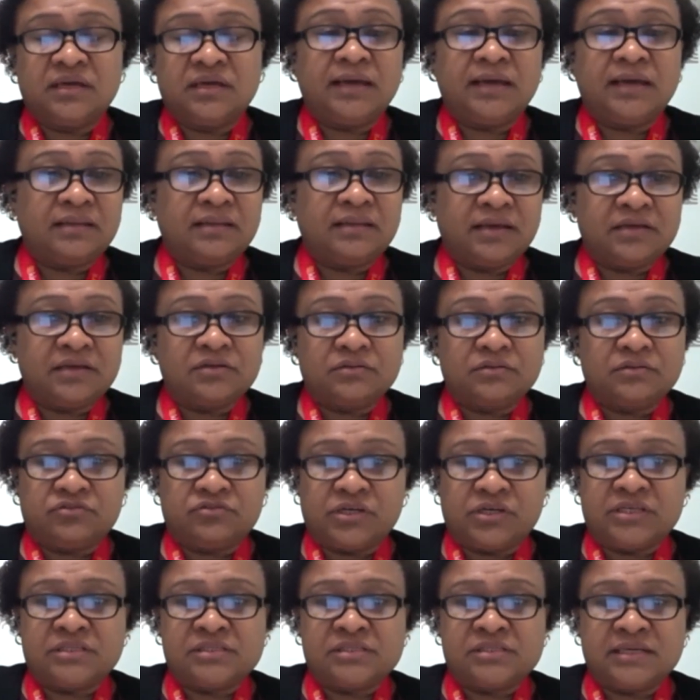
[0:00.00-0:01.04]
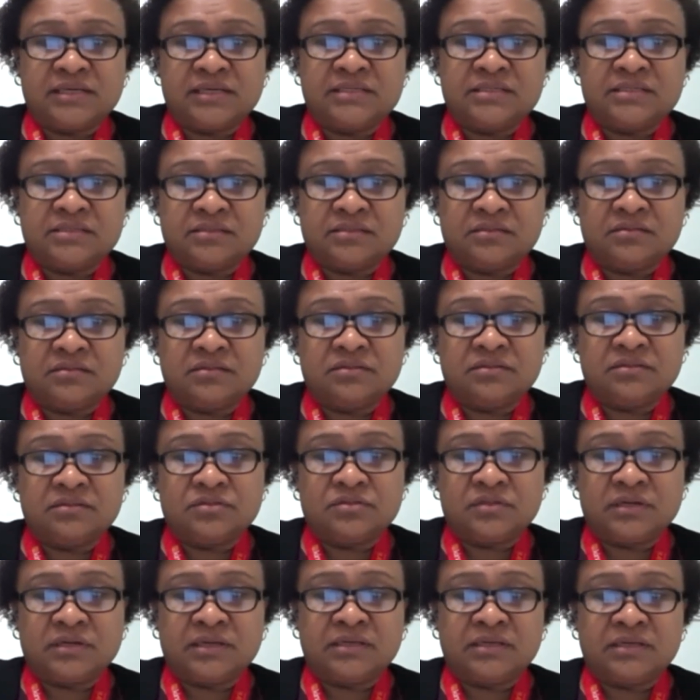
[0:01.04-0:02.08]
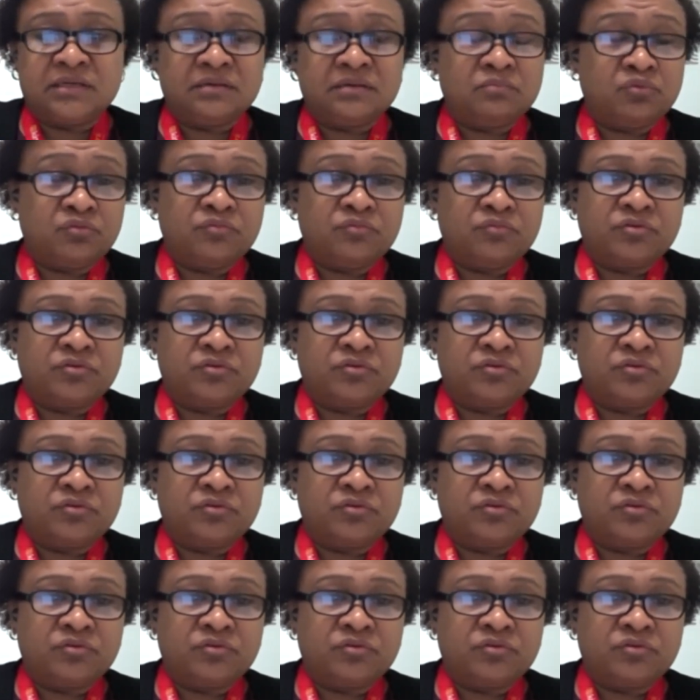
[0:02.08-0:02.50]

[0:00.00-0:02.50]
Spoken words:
And that translated to the lending book